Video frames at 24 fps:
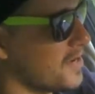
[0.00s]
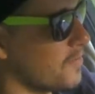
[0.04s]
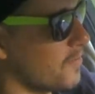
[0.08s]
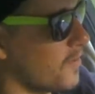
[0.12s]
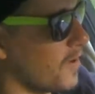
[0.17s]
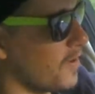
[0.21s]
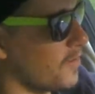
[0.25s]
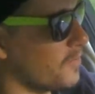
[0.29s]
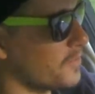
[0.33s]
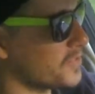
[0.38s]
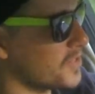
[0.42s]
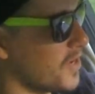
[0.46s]

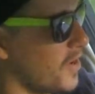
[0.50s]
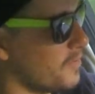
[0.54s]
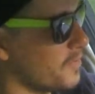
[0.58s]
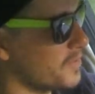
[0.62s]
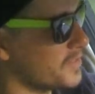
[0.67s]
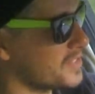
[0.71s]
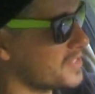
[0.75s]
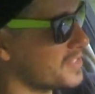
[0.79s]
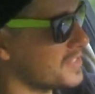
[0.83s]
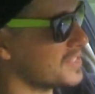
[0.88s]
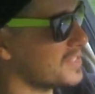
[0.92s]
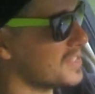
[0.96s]
where it was
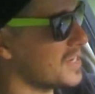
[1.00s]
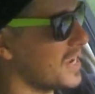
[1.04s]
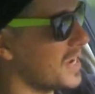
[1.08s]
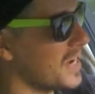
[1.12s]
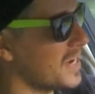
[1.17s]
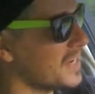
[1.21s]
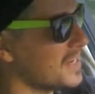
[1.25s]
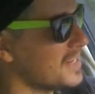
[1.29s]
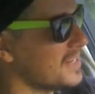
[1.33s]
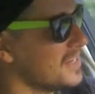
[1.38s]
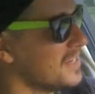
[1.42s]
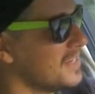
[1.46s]
almost
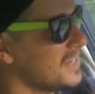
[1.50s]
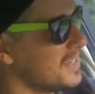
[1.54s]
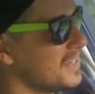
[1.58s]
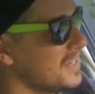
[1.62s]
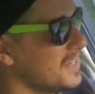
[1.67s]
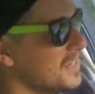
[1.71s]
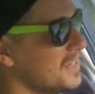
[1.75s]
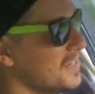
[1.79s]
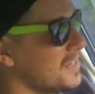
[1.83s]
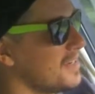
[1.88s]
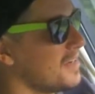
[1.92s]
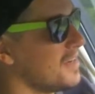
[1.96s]
insane,
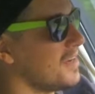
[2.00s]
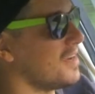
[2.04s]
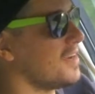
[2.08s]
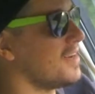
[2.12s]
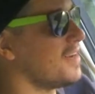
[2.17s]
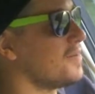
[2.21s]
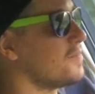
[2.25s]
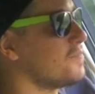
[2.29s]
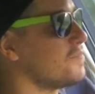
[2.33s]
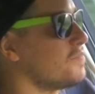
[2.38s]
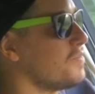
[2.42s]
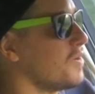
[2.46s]

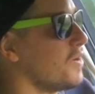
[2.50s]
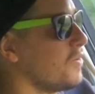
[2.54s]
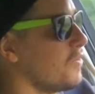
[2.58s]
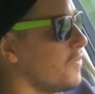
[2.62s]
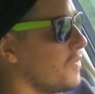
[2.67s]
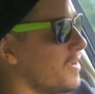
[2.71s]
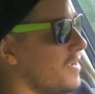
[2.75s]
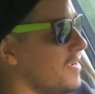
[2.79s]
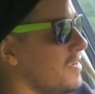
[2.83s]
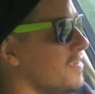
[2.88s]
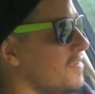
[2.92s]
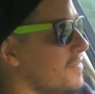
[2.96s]
but
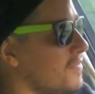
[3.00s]
we